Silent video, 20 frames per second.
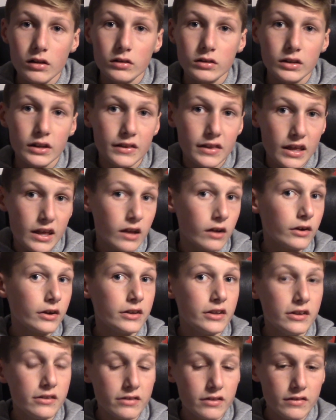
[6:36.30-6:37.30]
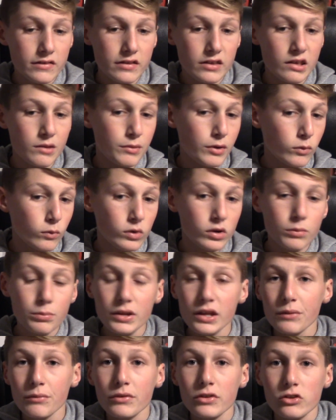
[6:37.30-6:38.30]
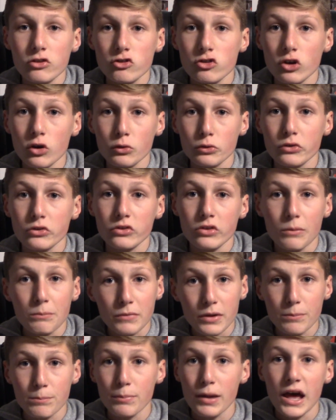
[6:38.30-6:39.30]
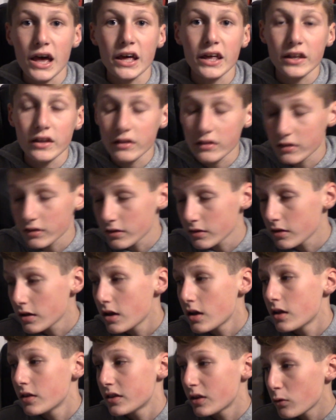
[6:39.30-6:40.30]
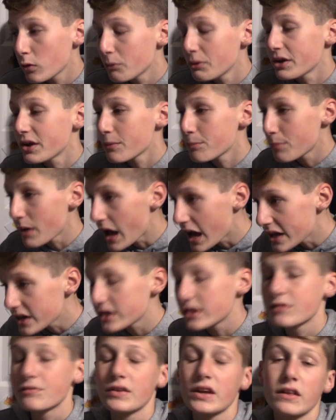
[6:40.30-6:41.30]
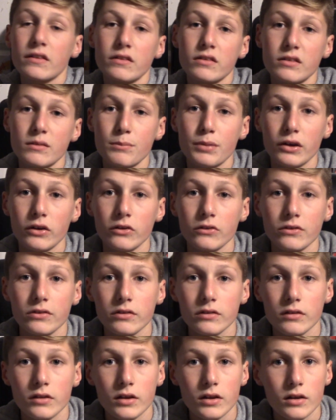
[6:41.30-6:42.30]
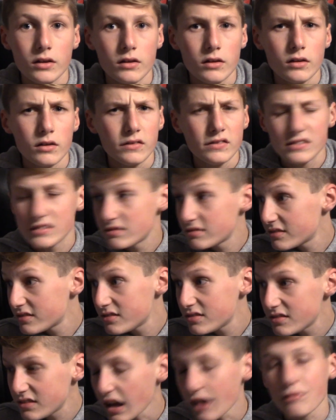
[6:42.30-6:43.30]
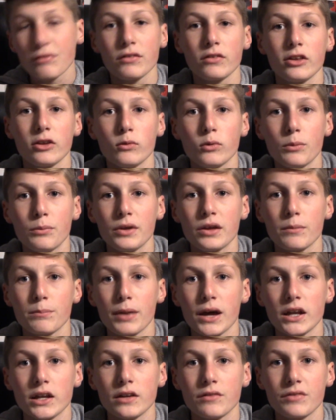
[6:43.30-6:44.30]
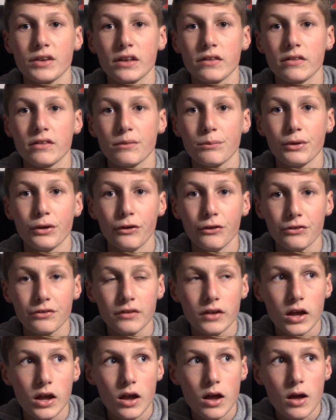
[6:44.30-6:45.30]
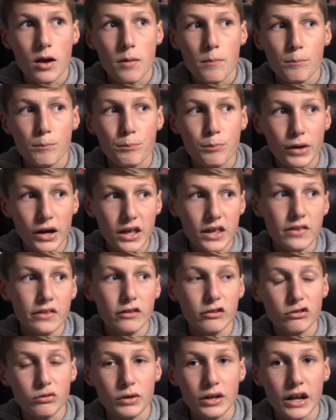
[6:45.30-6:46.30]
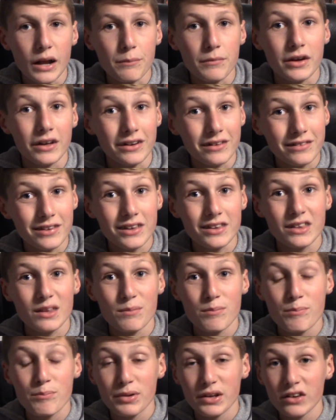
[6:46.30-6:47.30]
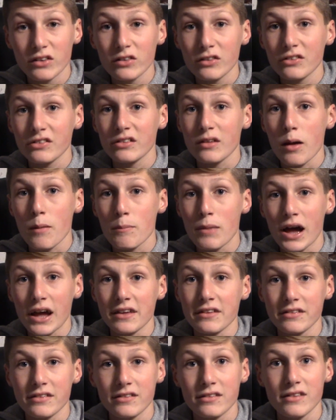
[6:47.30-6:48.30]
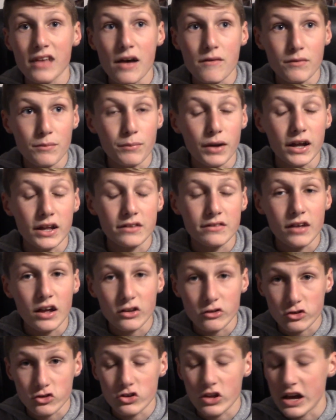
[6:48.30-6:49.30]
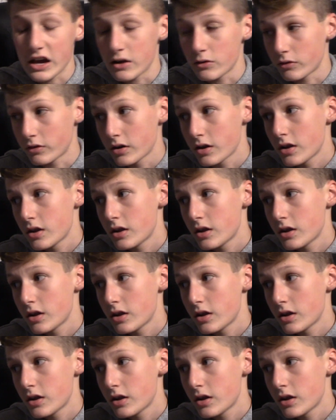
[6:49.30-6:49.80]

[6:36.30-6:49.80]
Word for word: that they are a decent team and will be able to show some competitive. They will be competitive against the Bills. Definitely will be competitive against the Bills. But in this one, I'm going to take the Bills by seven, by a touchdown,